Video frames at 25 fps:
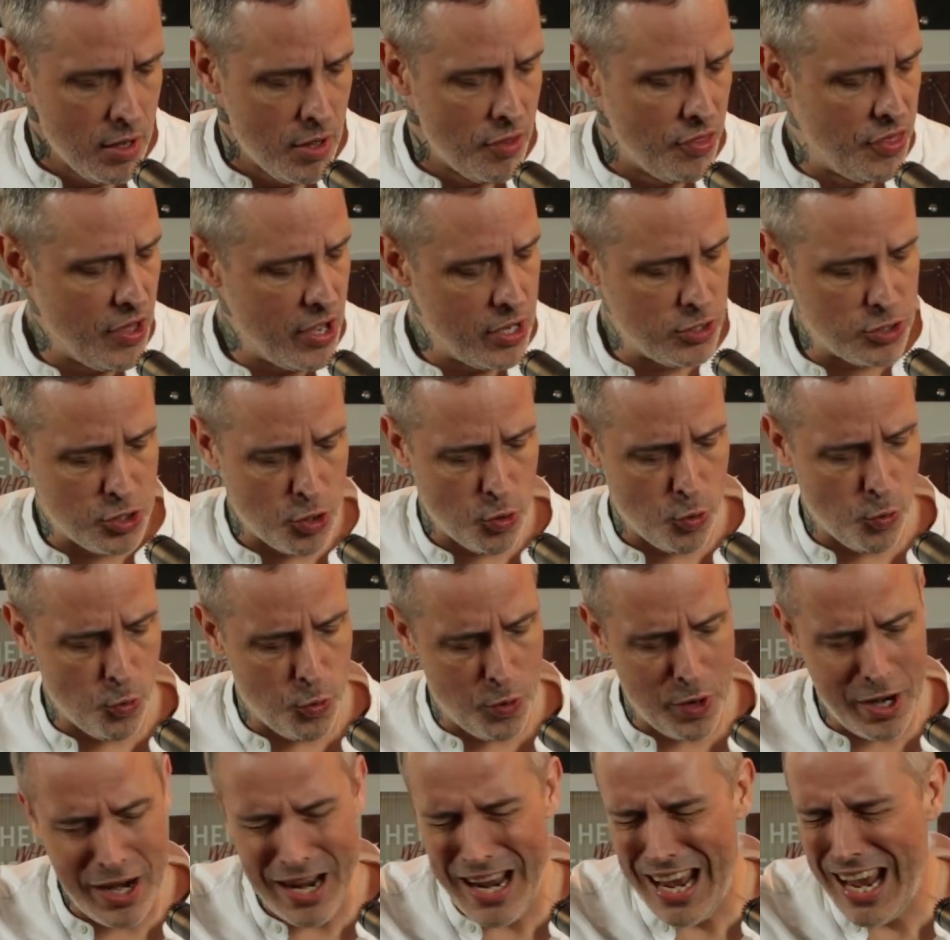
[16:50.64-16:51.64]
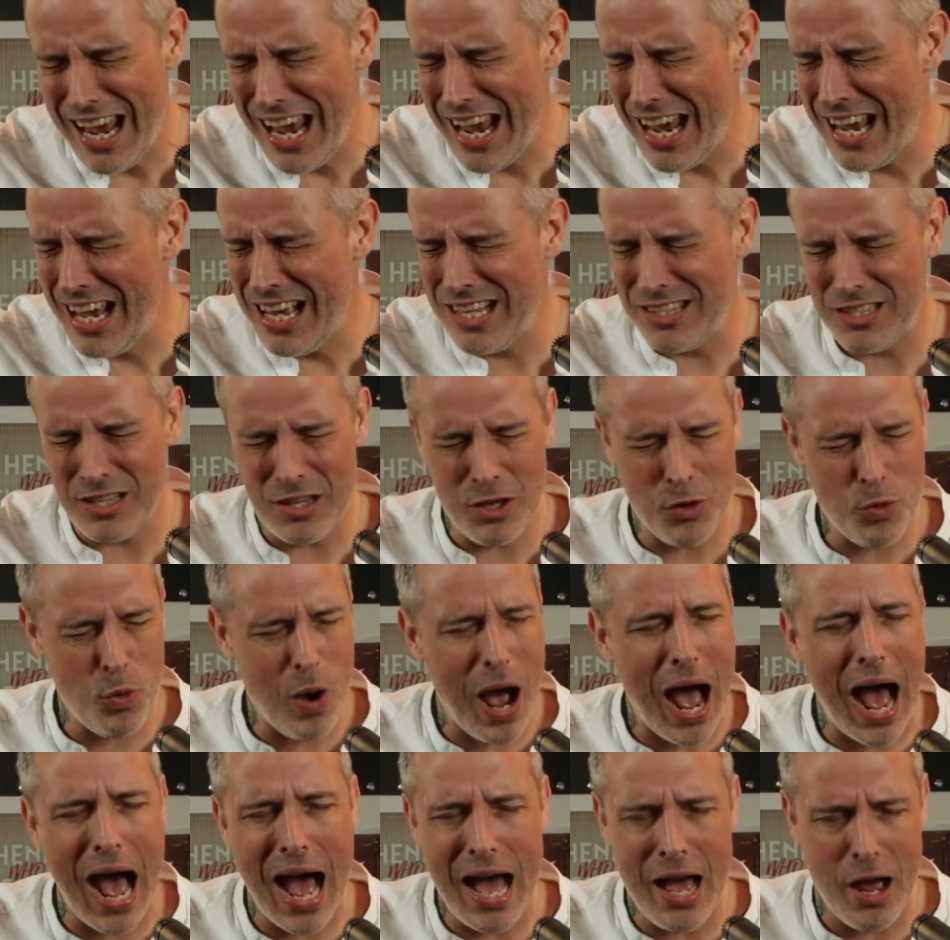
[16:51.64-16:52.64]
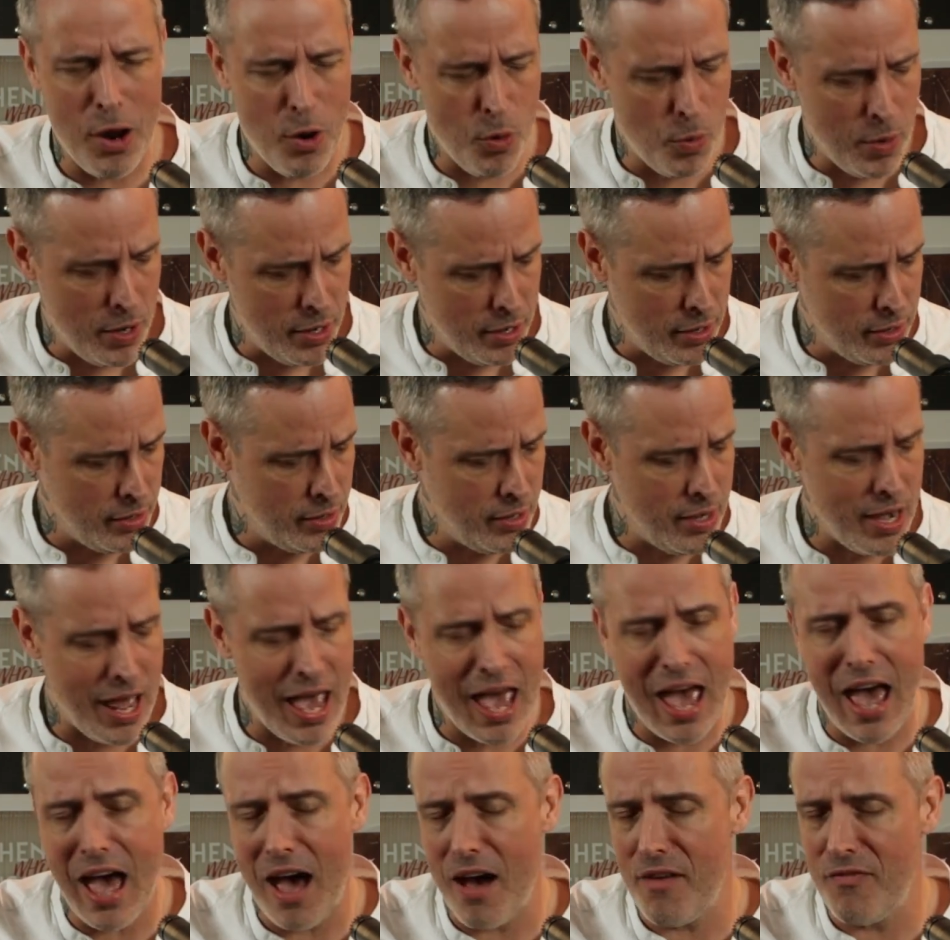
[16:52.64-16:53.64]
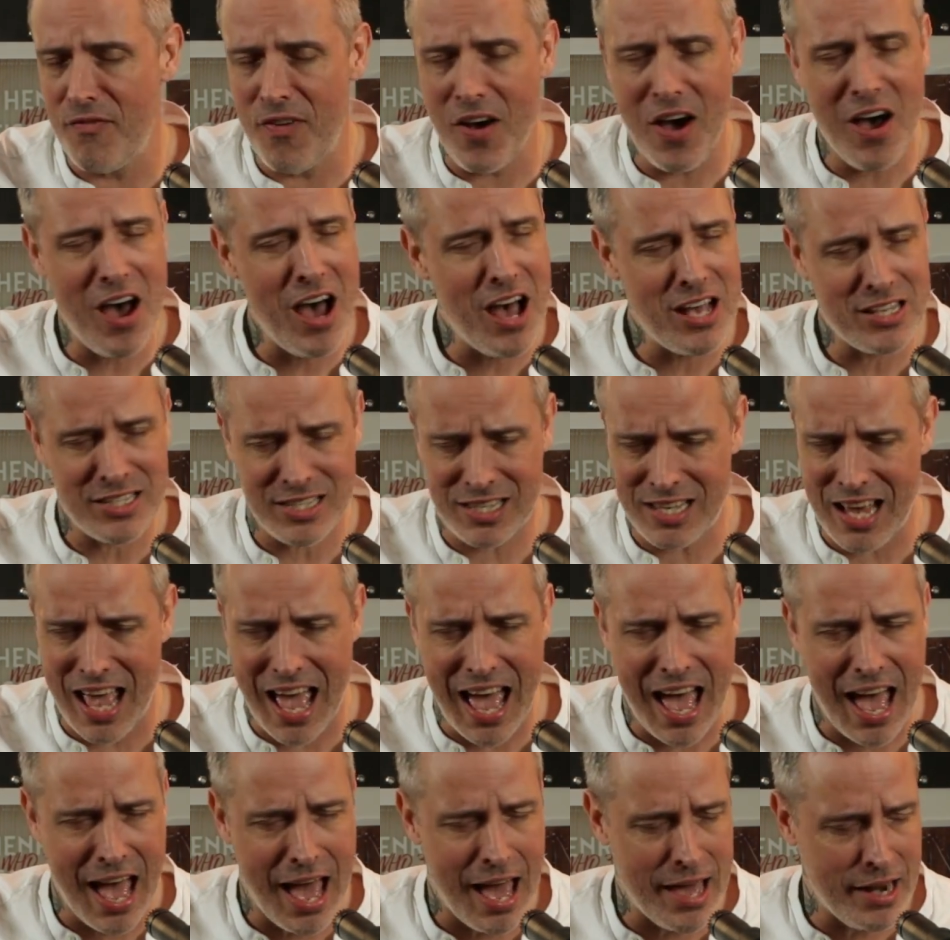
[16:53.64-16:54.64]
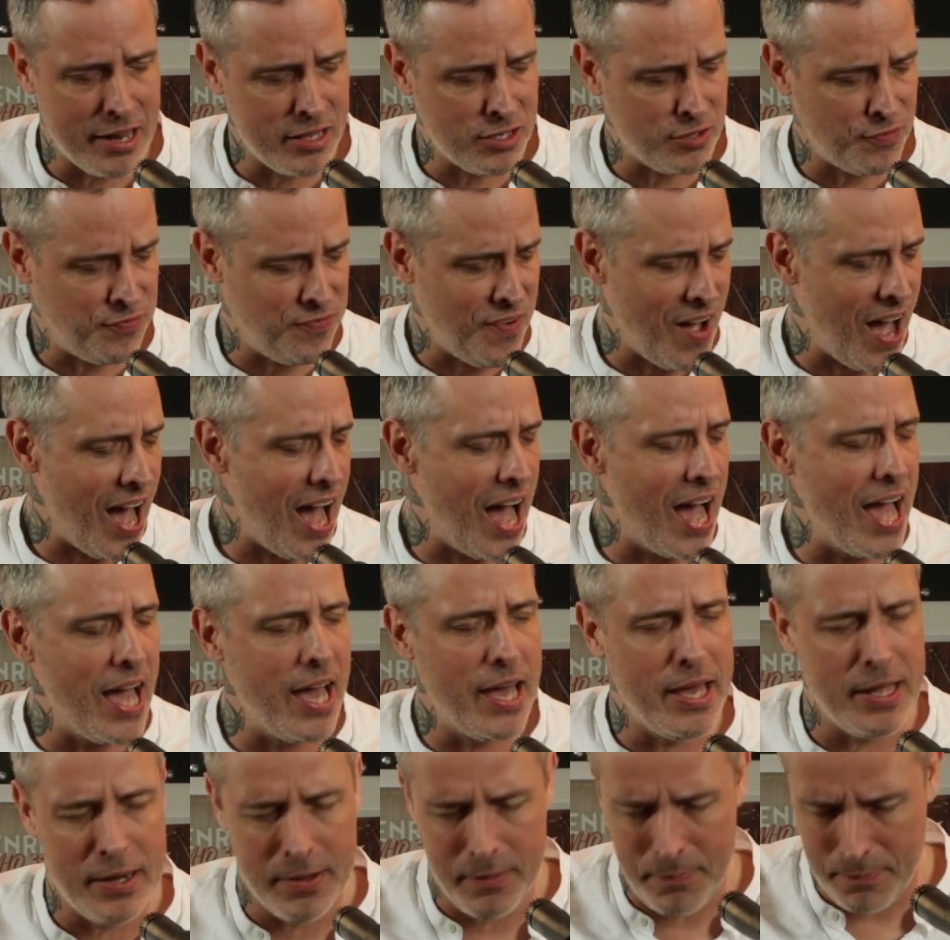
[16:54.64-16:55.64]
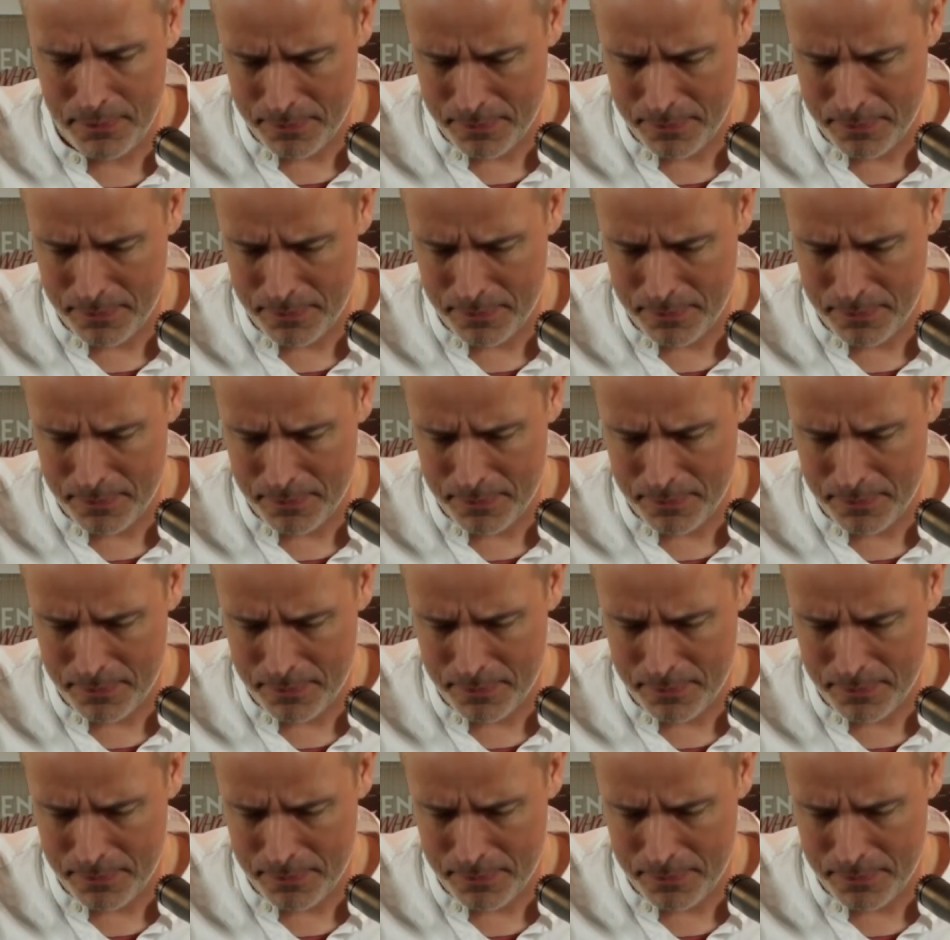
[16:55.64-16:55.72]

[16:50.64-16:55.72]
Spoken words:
there's a reason why we're never satisfied.